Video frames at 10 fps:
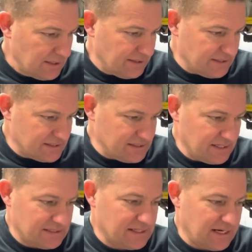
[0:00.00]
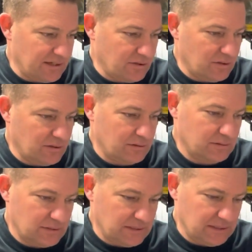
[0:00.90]
This is a Saginaw
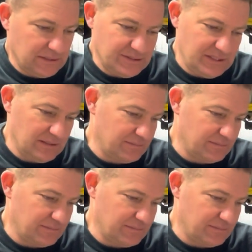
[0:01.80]
GM